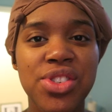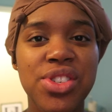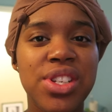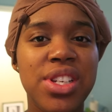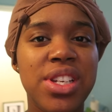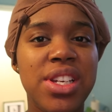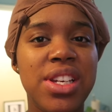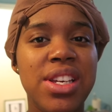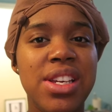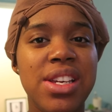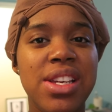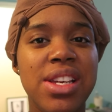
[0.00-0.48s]

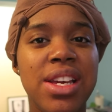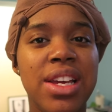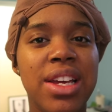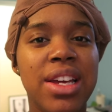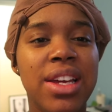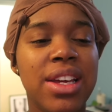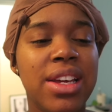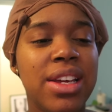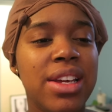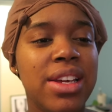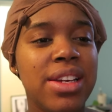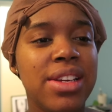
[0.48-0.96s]
She
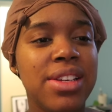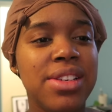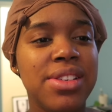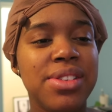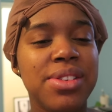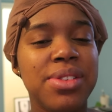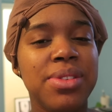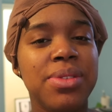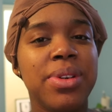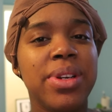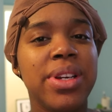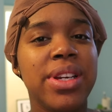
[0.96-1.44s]

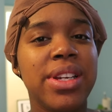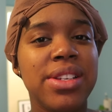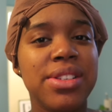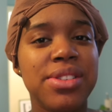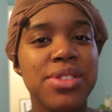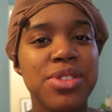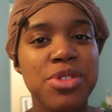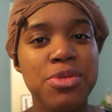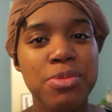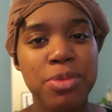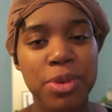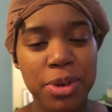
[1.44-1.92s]
is doing
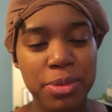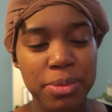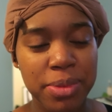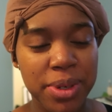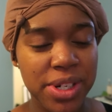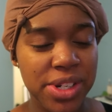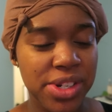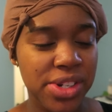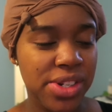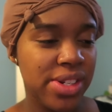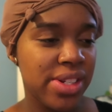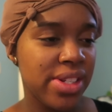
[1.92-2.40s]
his newborn
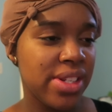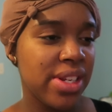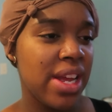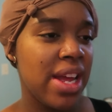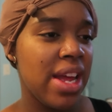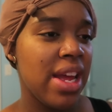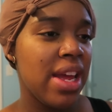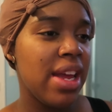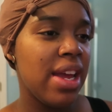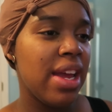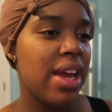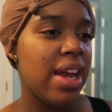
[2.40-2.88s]
pictures
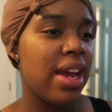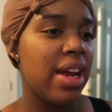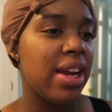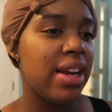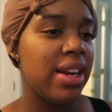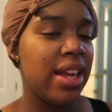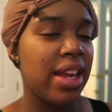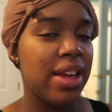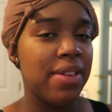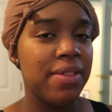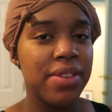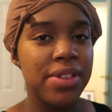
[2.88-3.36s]

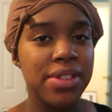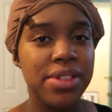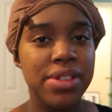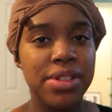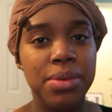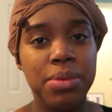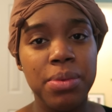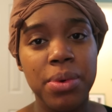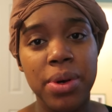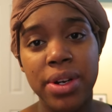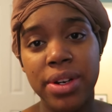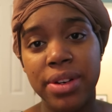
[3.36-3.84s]
and gave us
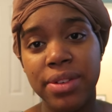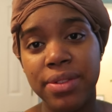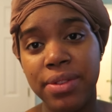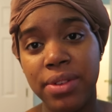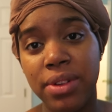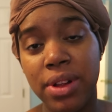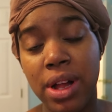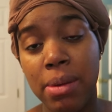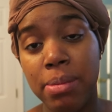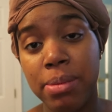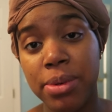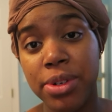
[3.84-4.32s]
the
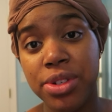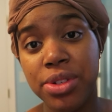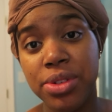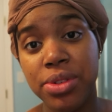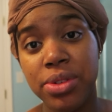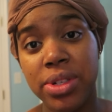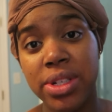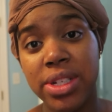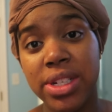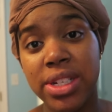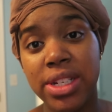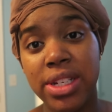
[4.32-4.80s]
wonderful
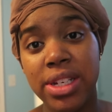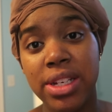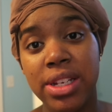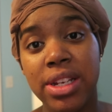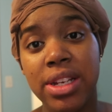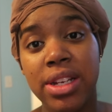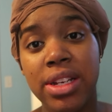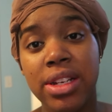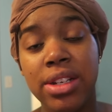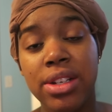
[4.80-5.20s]
opportunity